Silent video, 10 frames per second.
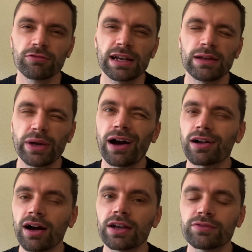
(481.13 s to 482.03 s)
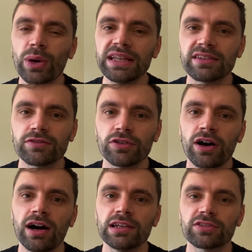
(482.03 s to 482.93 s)
really we are kind of waiting for
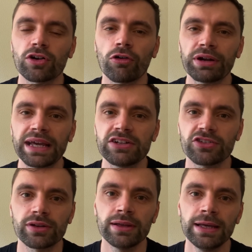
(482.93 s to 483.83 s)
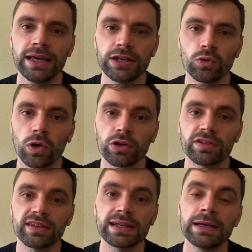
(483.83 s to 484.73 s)
Ireland's coronation, in all
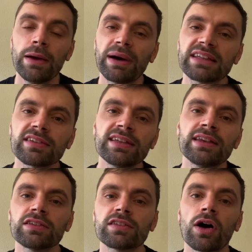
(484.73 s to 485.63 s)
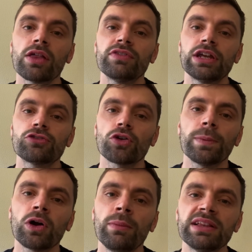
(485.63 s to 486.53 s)
honesty. But as I said at the start of the video, drop
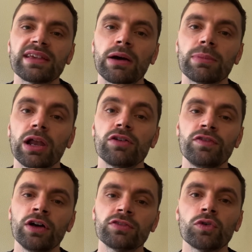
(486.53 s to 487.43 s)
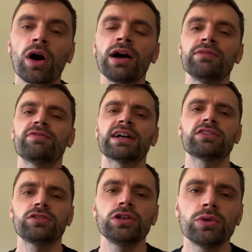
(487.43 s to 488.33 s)
a comment down below. First of all, Ireland fans,
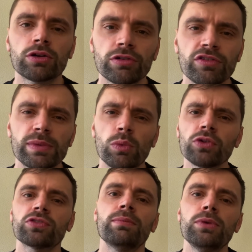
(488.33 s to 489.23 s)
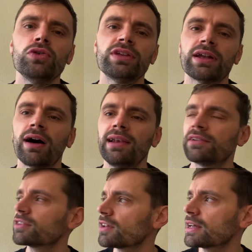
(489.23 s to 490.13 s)
do you agree with me? What's the mood in
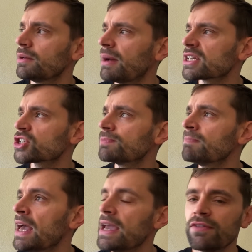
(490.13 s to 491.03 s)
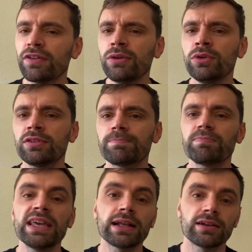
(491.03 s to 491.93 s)
Ireland? Because I can imagine if it was
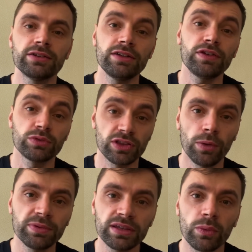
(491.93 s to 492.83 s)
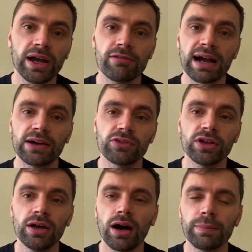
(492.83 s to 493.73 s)
England, if it was the opposite way around,
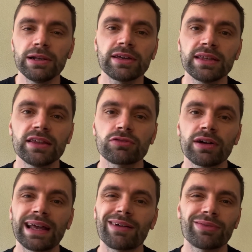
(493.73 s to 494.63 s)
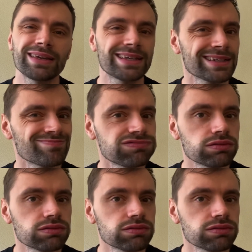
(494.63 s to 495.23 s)
I'll be looking at this right now and thinking,